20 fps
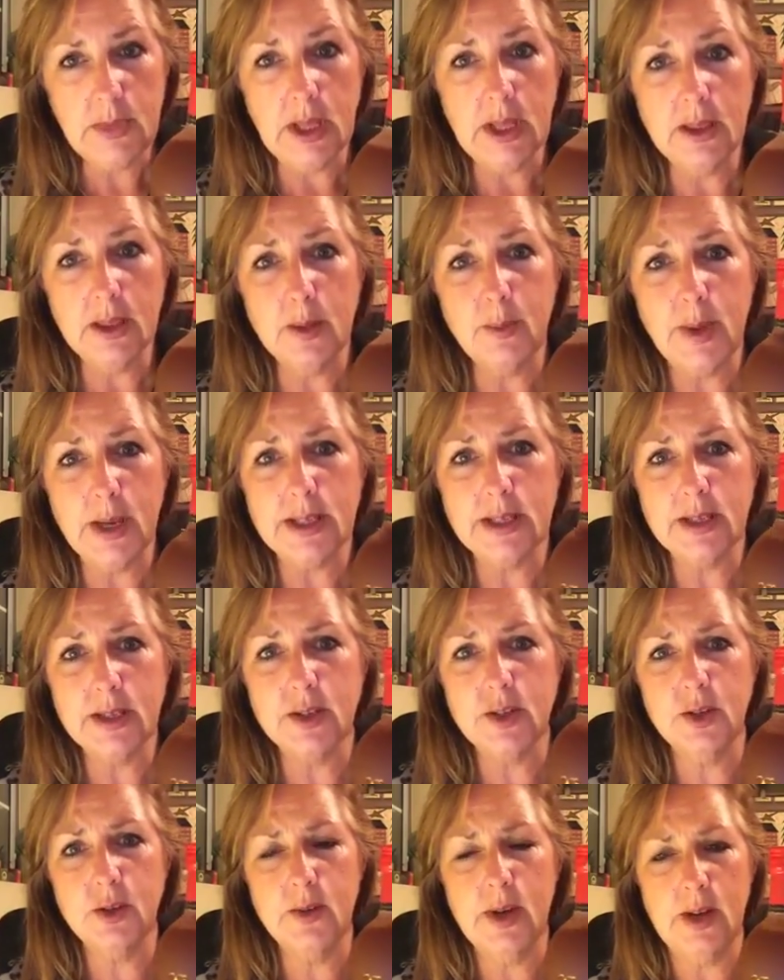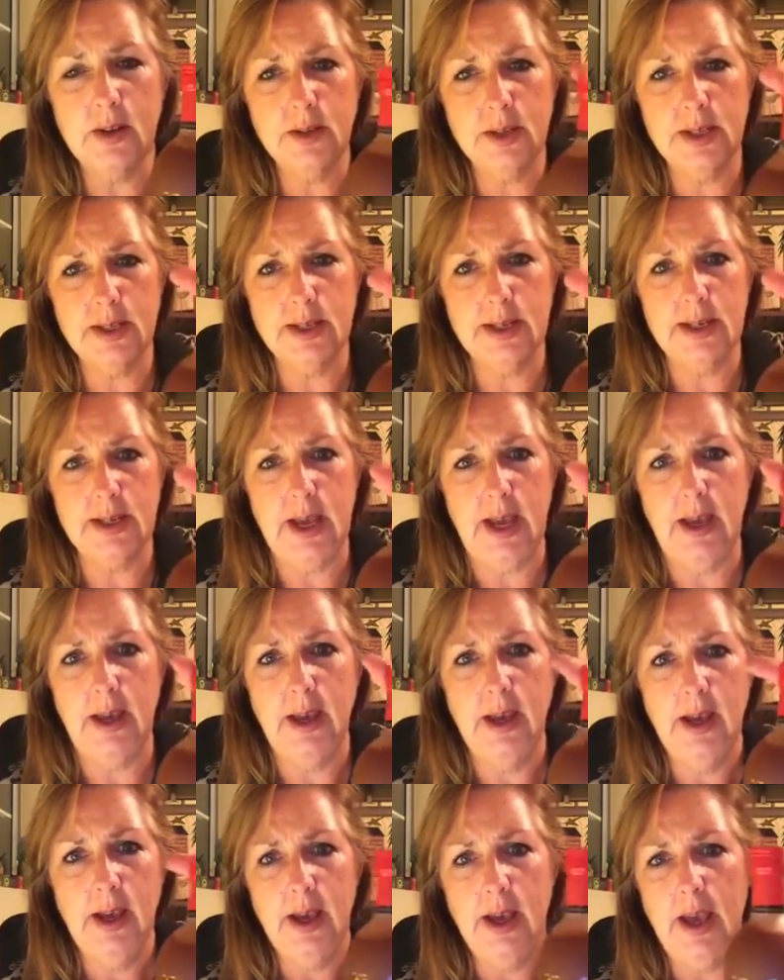The best is 2 ounces a day.
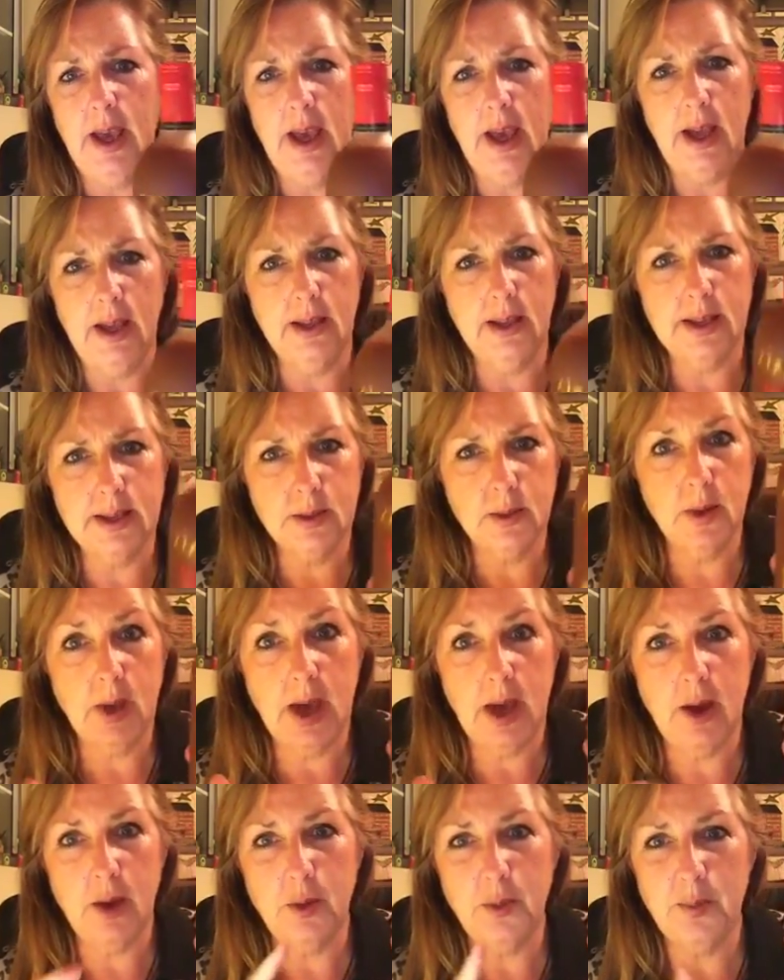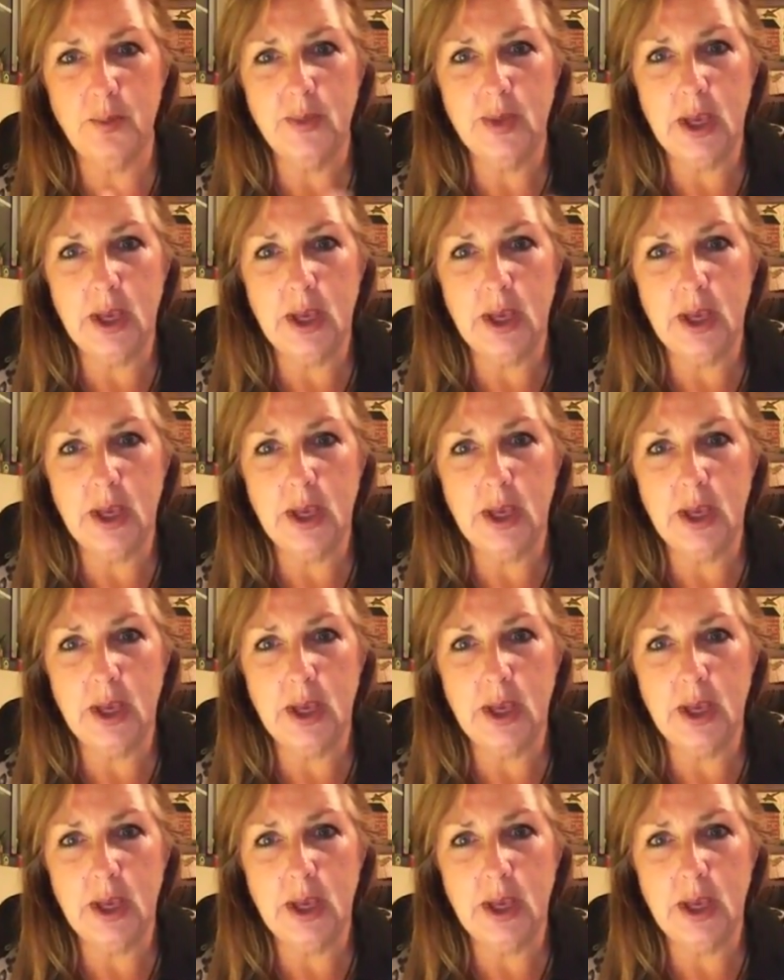And this will help